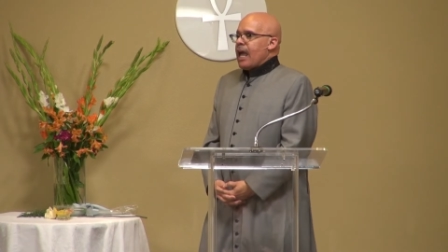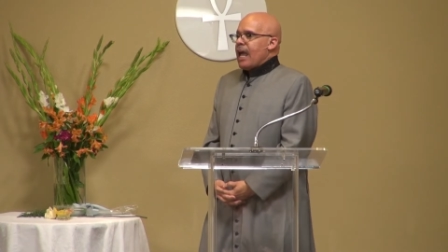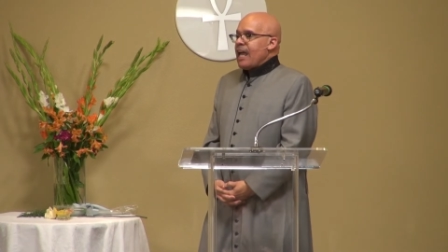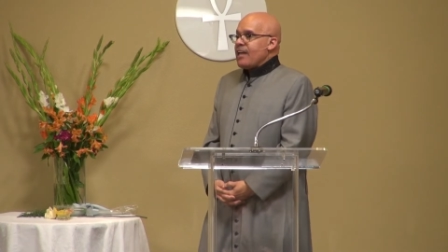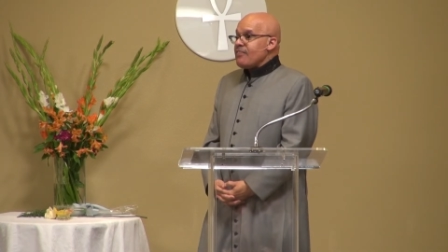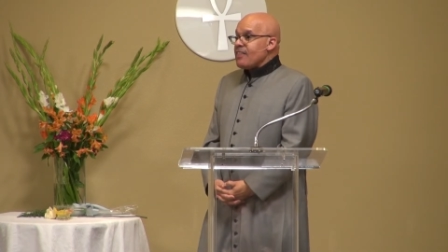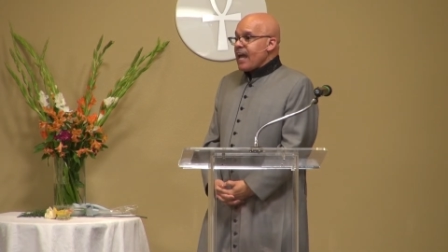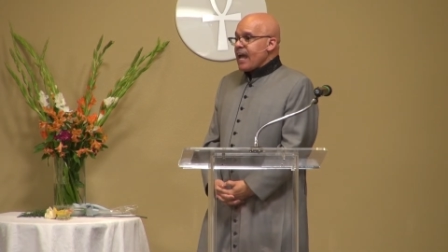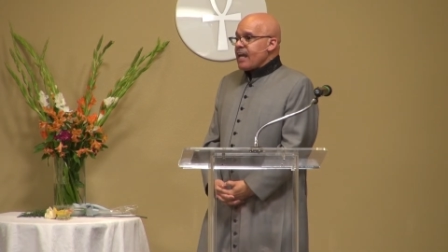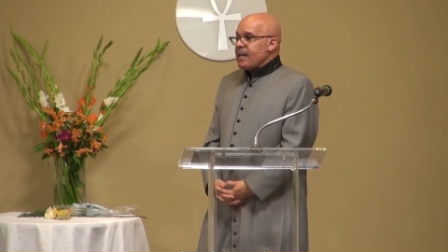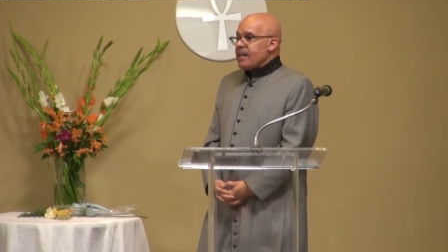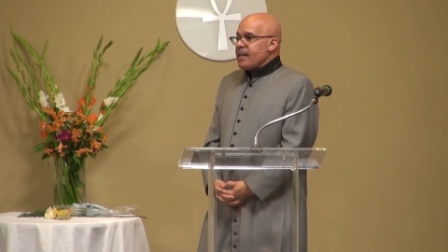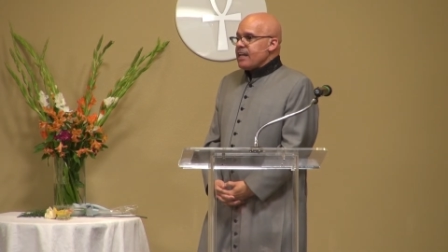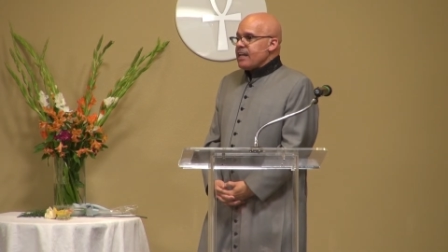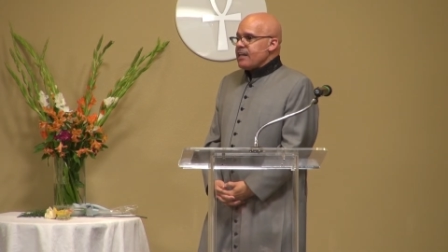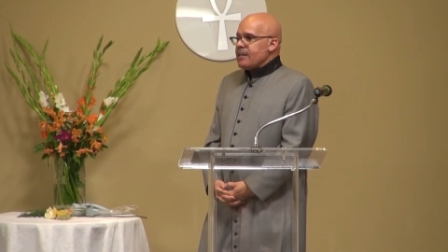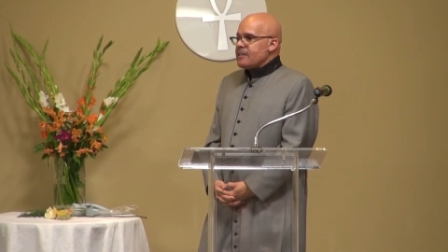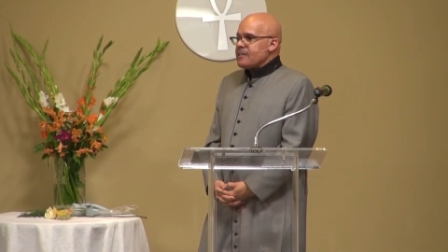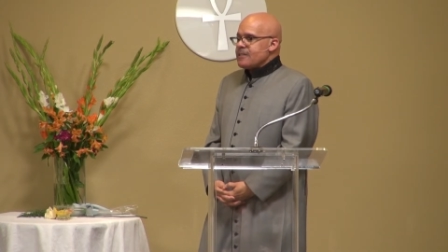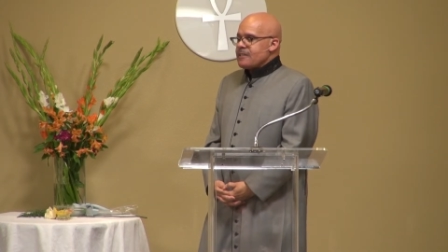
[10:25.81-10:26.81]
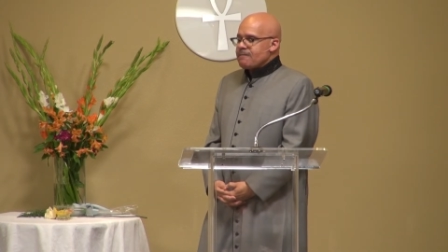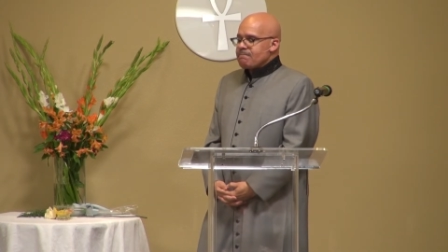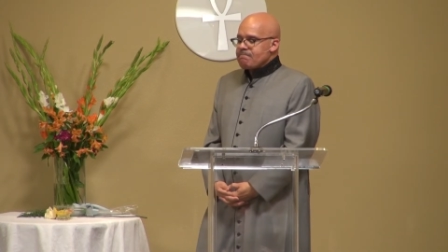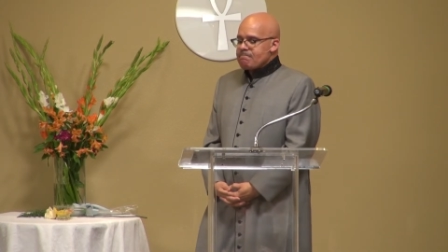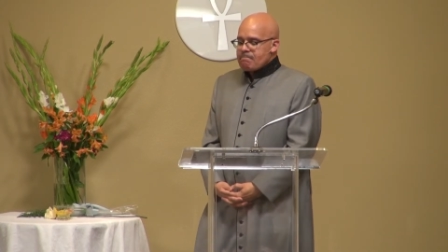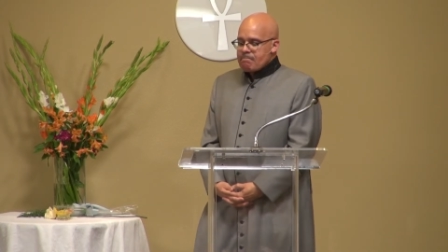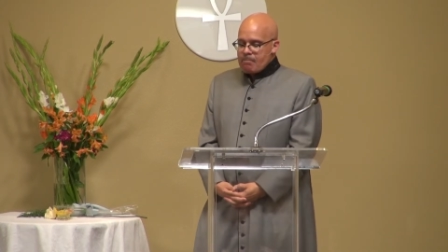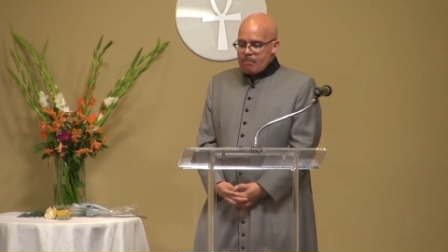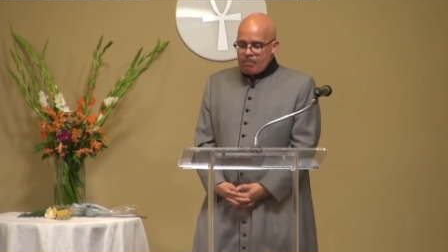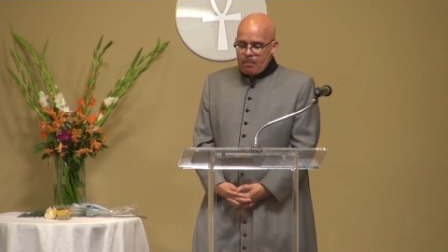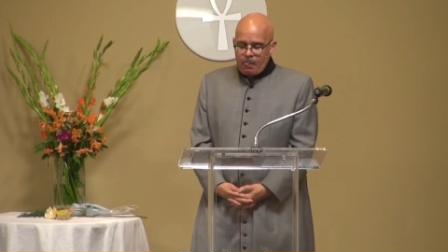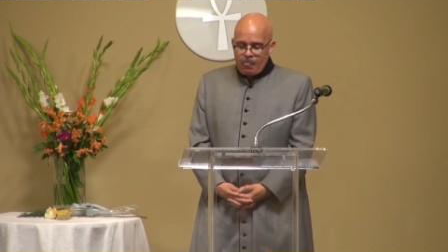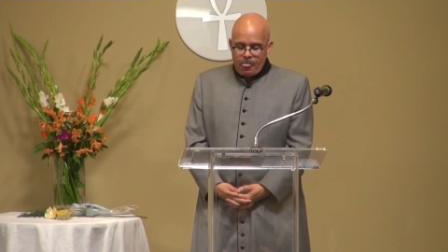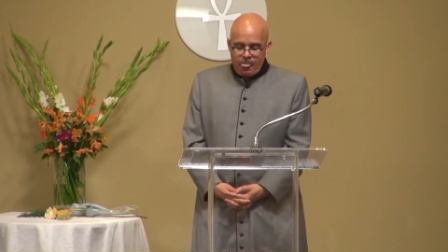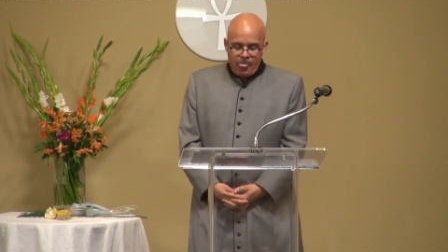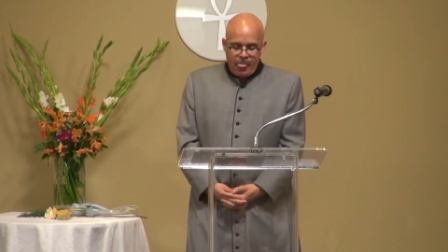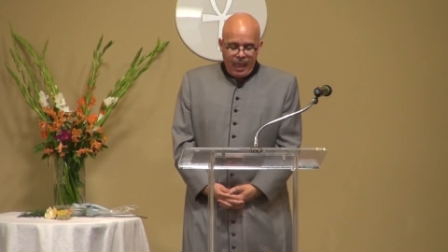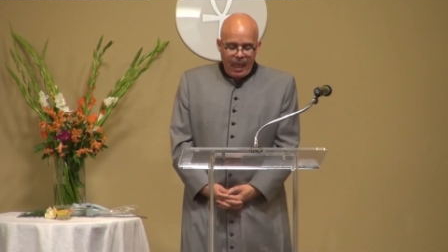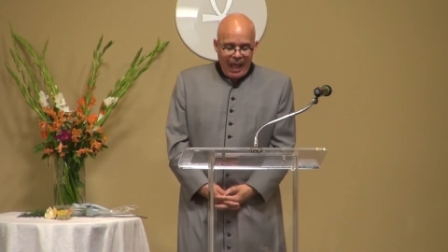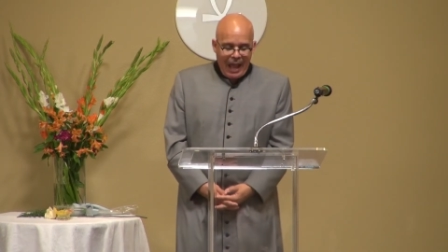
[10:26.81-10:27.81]
And that is,
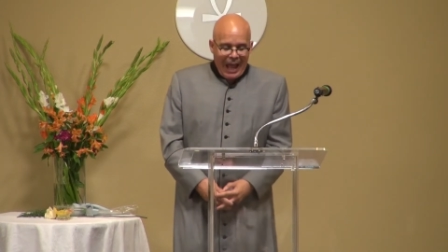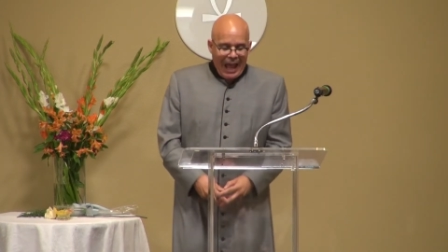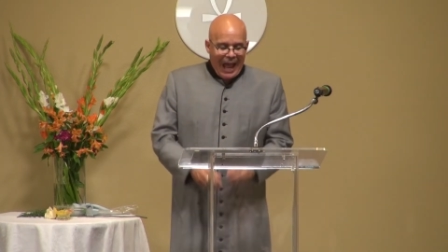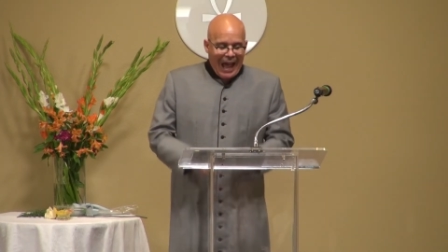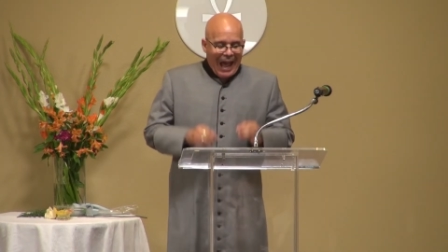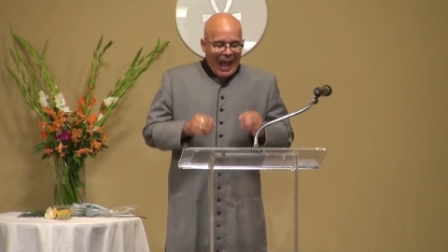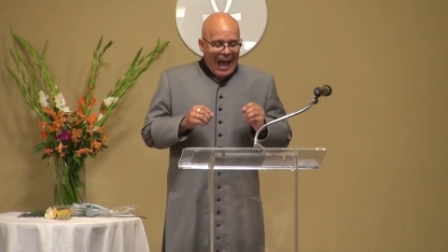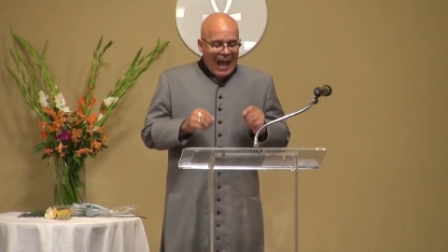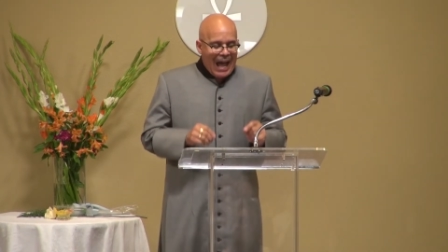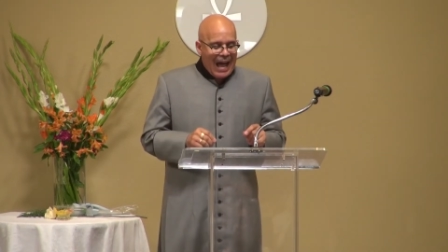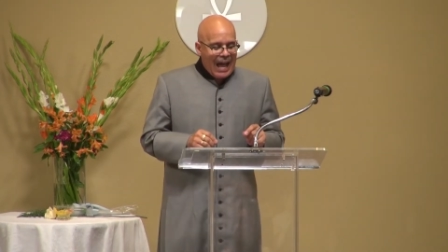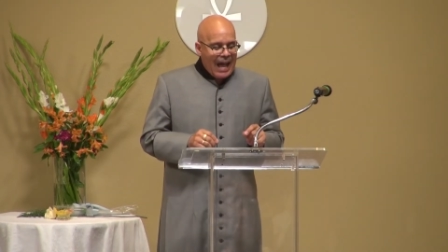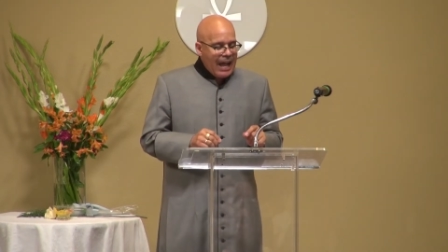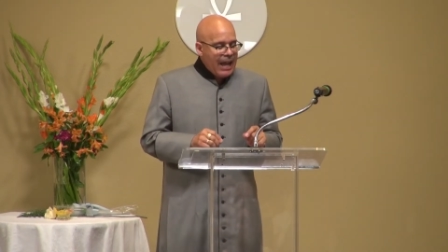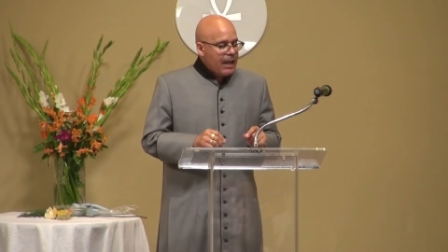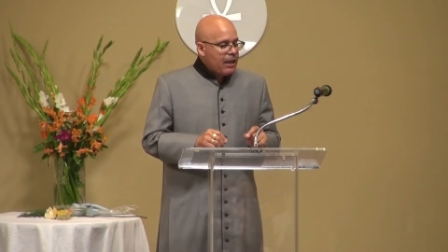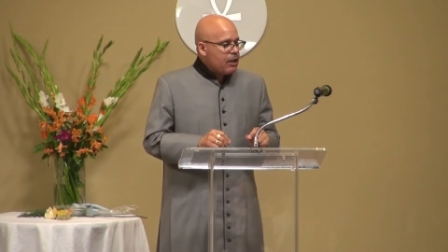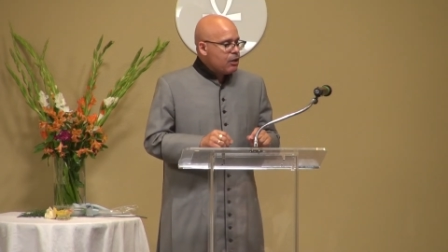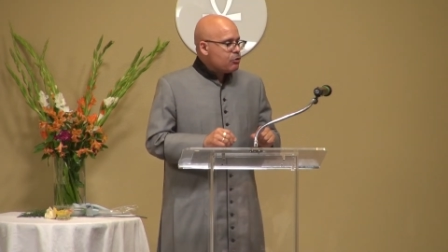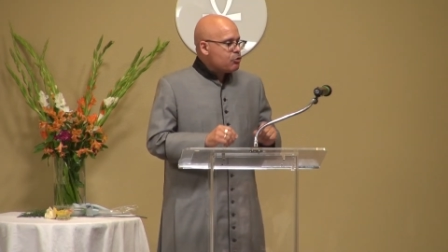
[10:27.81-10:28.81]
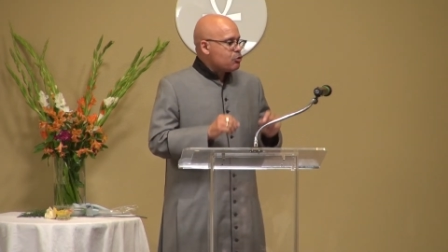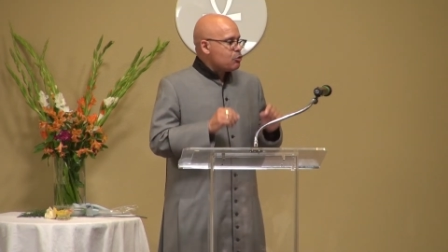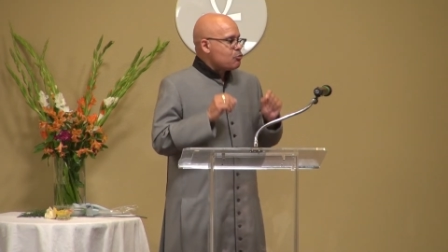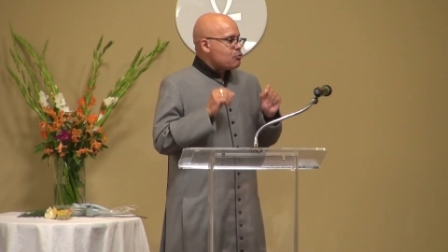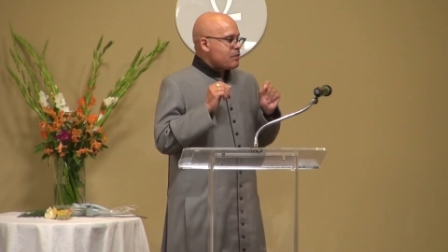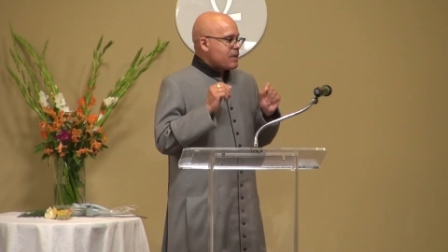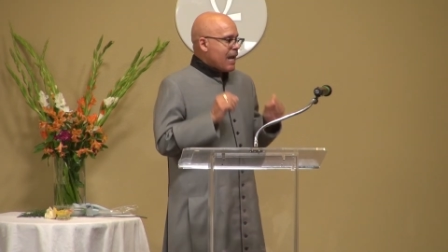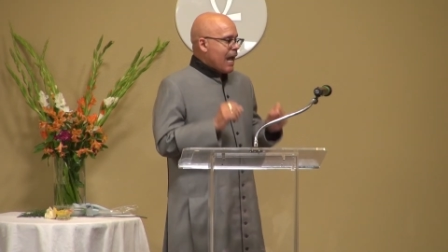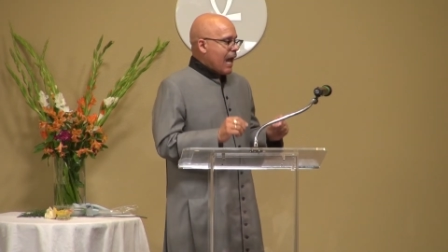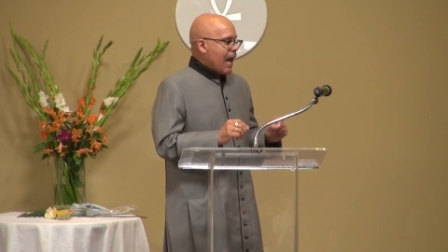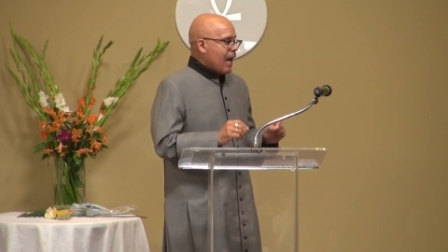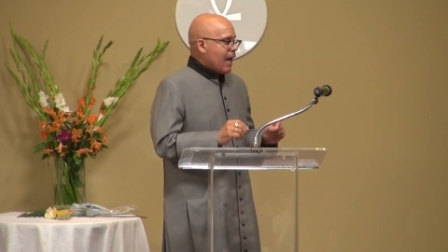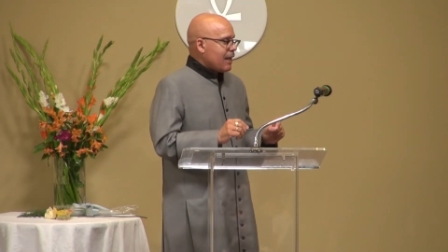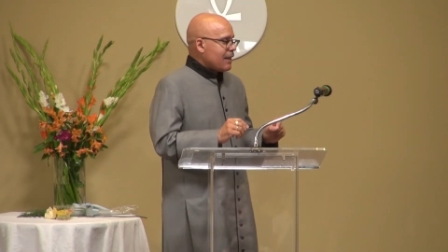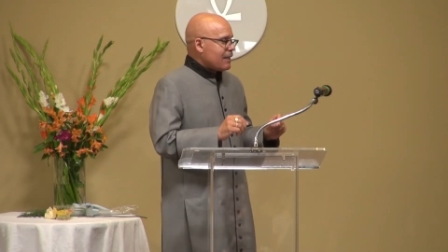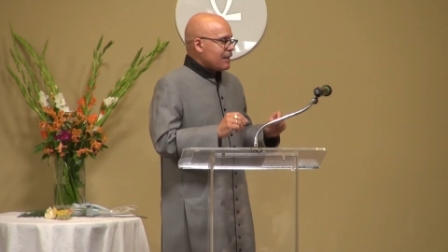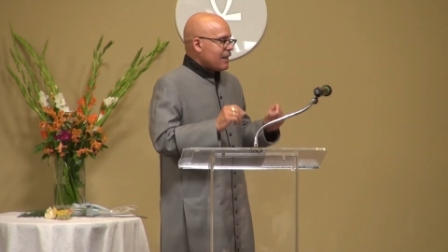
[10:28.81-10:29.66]
I do not